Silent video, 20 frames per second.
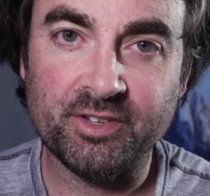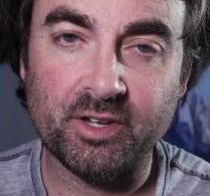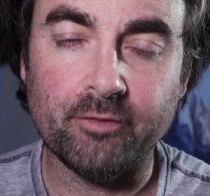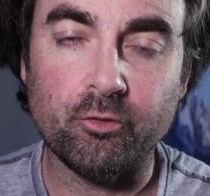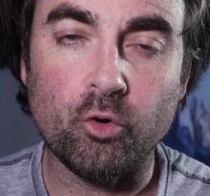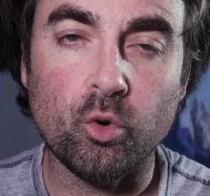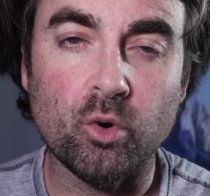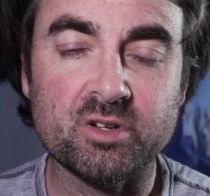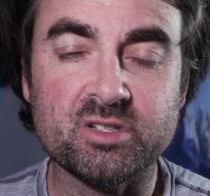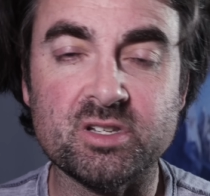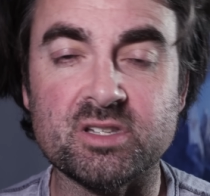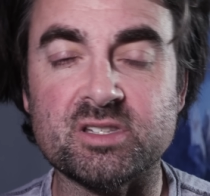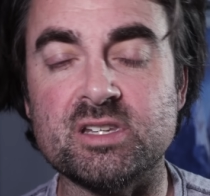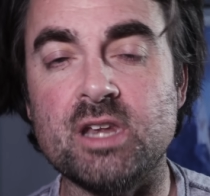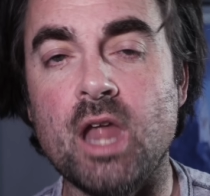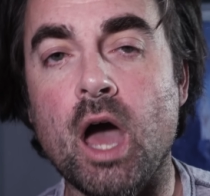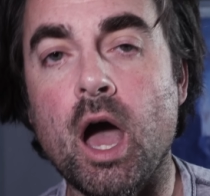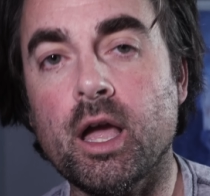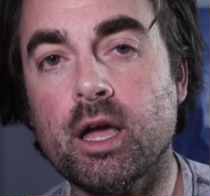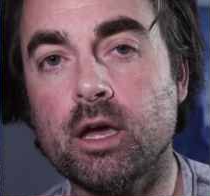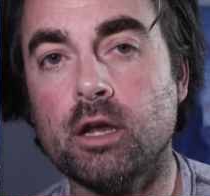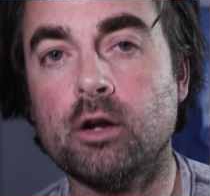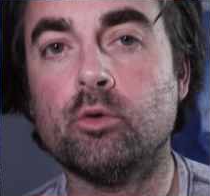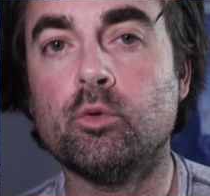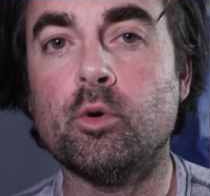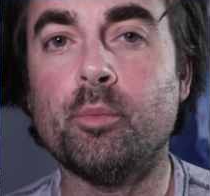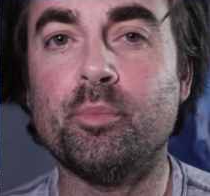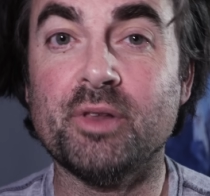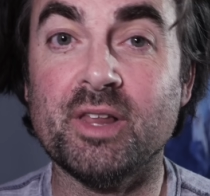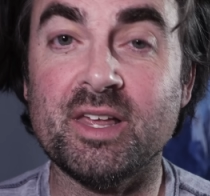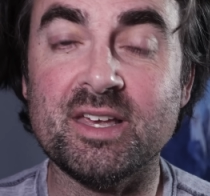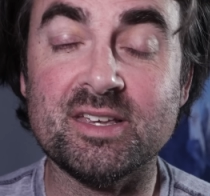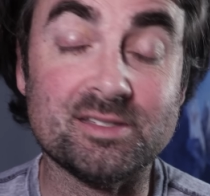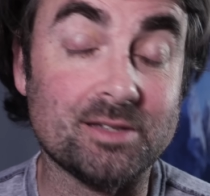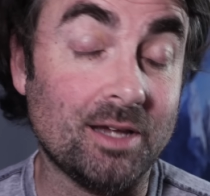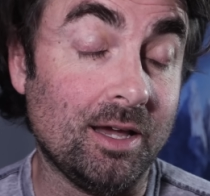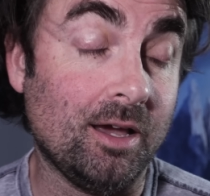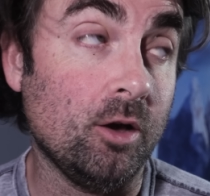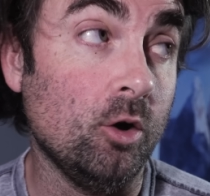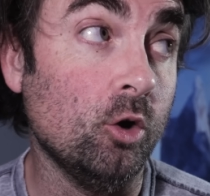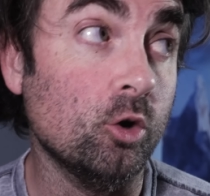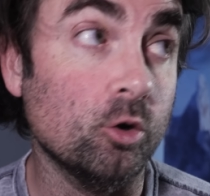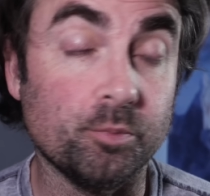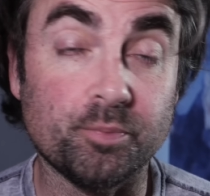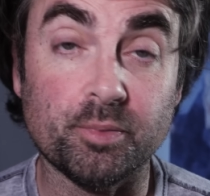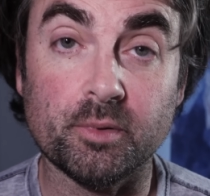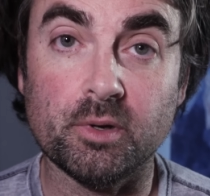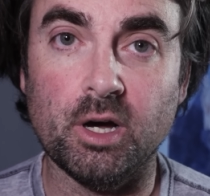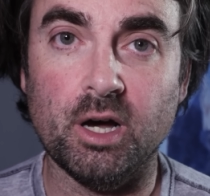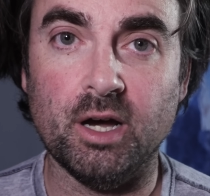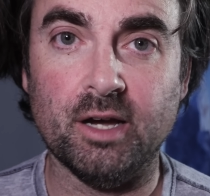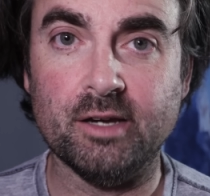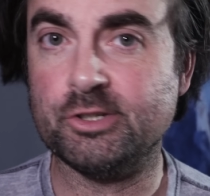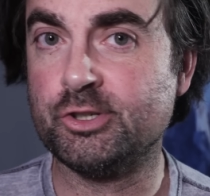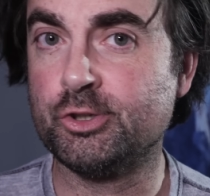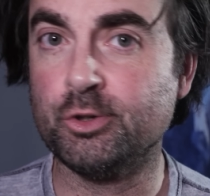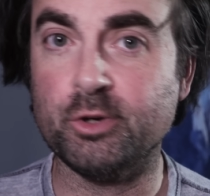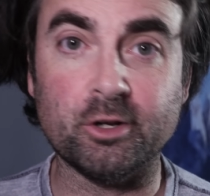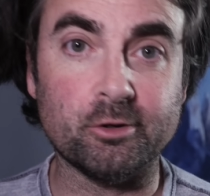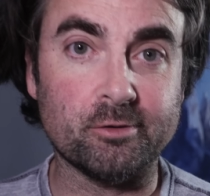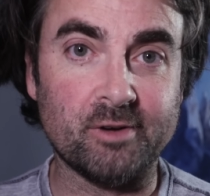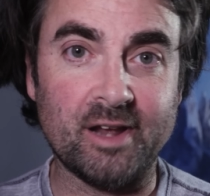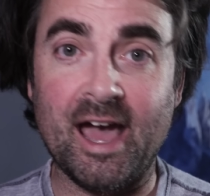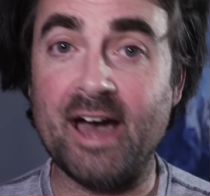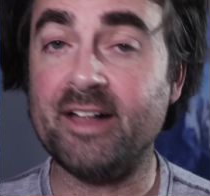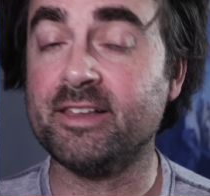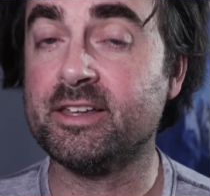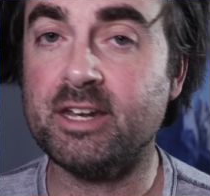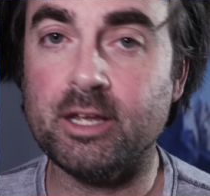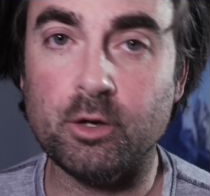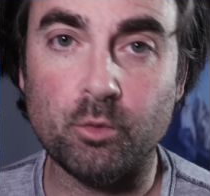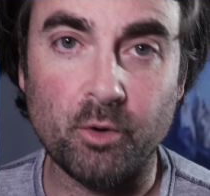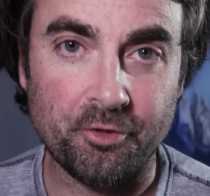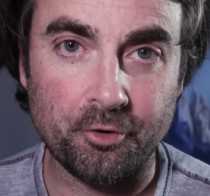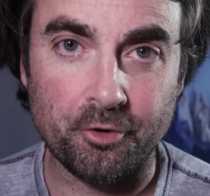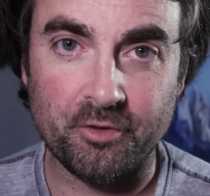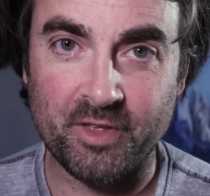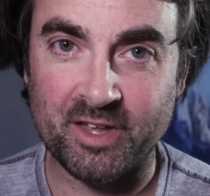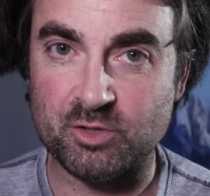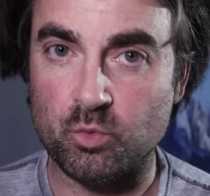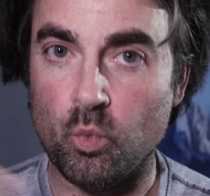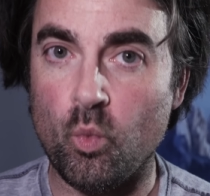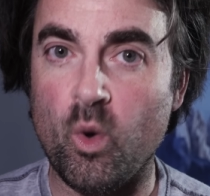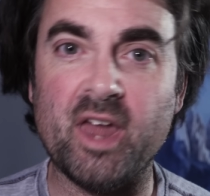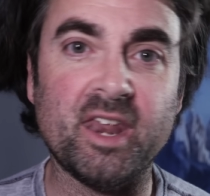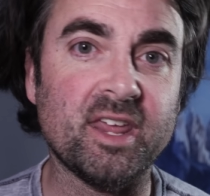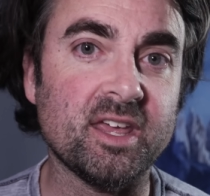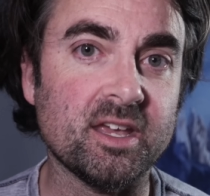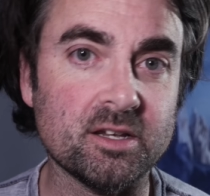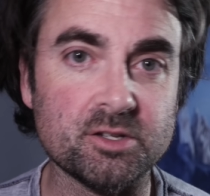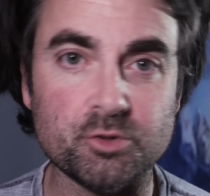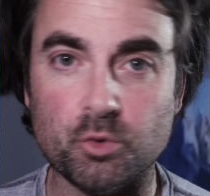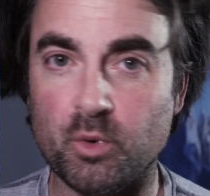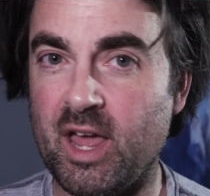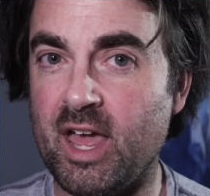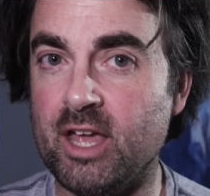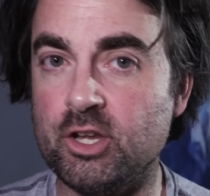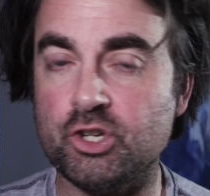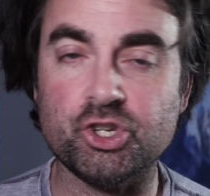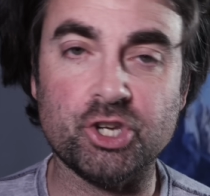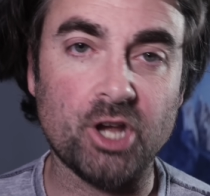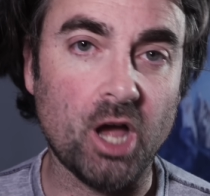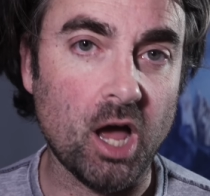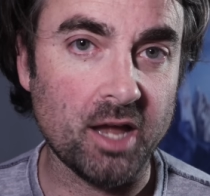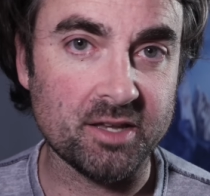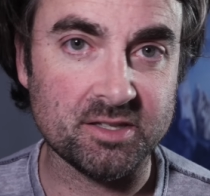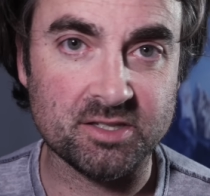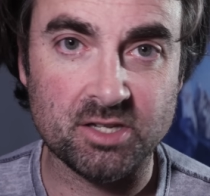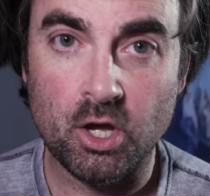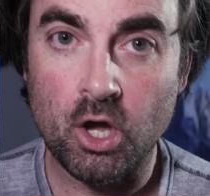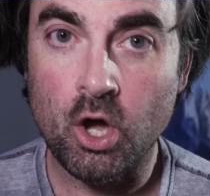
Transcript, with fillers: Of course, it's not gonna replace, I hope, uh, shooting reality, whether that's weddings or headshots